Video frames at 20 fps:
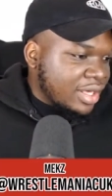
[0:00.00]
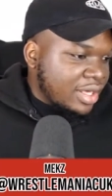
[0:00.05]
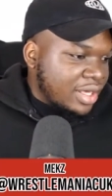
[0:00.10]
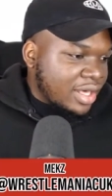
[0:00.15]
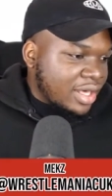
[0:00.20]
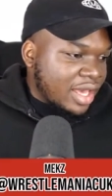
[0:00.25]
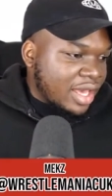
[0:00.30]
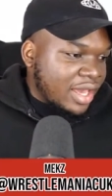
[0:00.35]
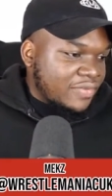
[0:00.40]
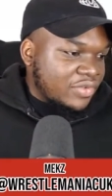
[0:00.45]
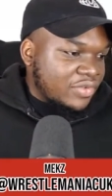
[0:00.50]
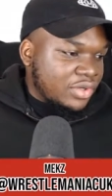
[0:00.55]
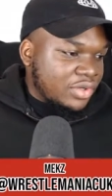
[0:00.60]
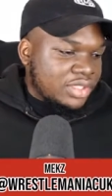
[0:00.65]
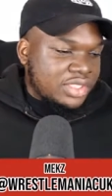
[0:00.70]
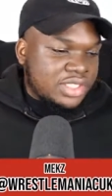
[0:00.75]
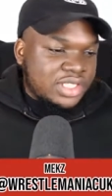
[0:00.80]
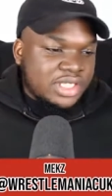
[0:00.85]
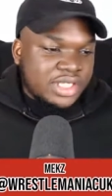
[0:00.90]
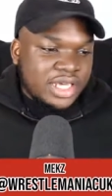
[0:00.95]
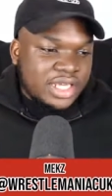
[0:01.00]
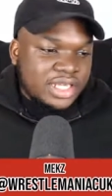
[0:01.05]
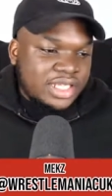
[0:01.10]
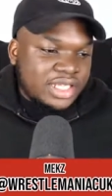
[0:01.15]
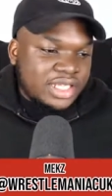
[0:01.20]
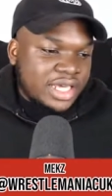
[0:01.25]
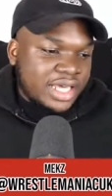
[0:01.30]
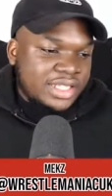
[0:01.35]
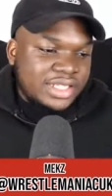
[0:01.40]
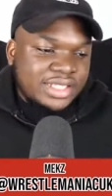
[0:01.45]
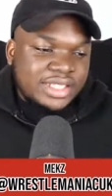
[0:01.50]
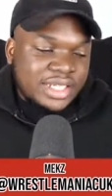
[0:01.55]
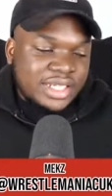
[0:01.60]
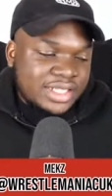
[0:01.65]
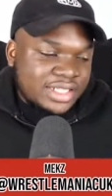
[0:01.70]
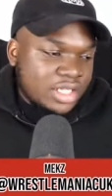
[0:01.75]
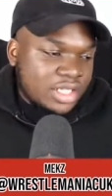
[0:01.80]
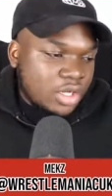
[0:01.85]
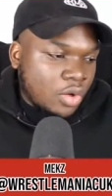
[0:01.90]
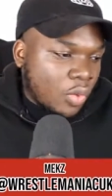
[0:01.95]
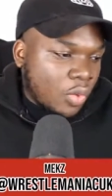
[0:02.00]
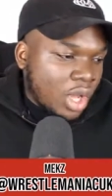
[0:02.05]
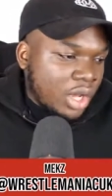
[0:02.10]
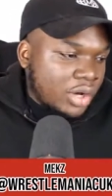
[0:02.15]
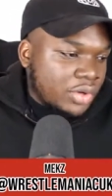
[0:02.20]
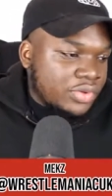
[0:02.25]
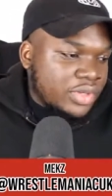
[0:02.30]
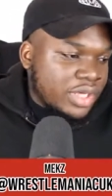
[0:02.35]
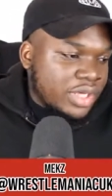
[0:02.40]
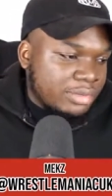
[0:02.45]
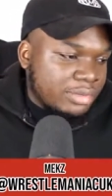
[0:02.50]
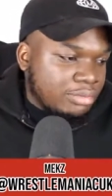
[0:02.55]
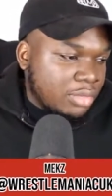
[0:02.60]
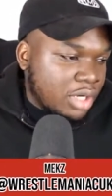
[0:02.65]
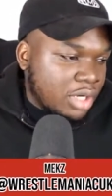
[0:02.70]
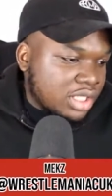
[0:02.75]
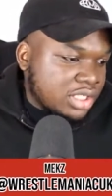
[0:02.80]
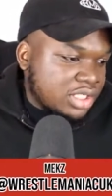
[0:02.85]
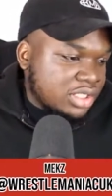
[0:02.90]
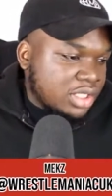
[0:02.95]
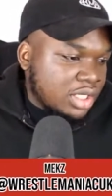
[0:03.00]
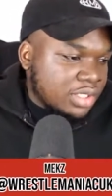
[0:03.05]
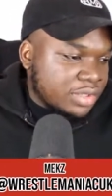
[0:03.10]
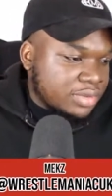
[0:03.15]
Have not seen Eddie Dennis in a while, the headmaster.